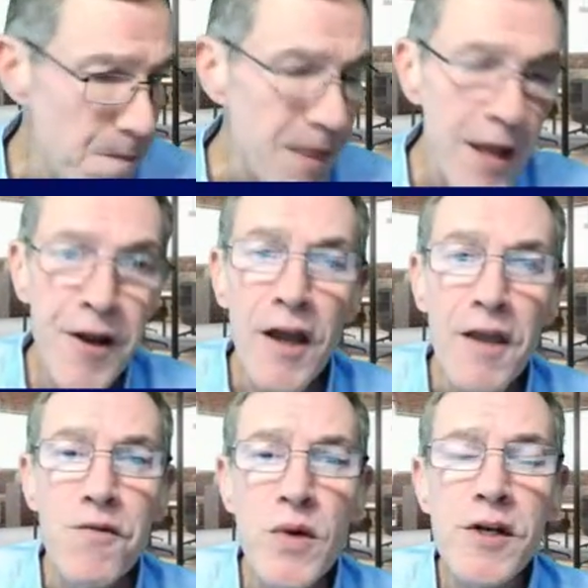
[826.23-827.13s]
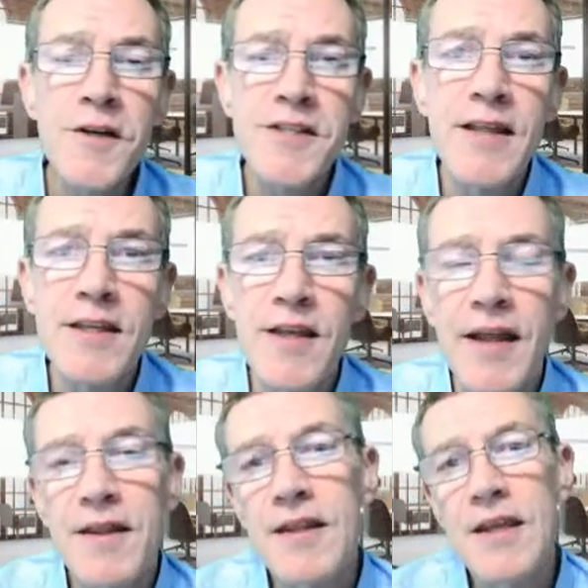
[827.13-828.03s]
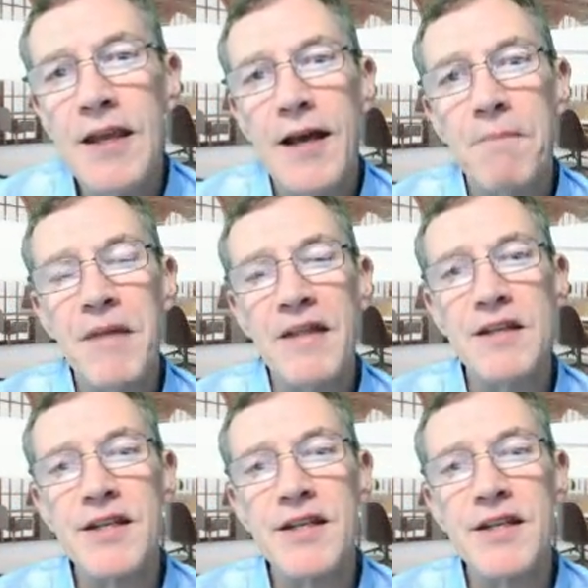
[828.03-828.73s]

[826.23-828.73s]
Now, if one looks at the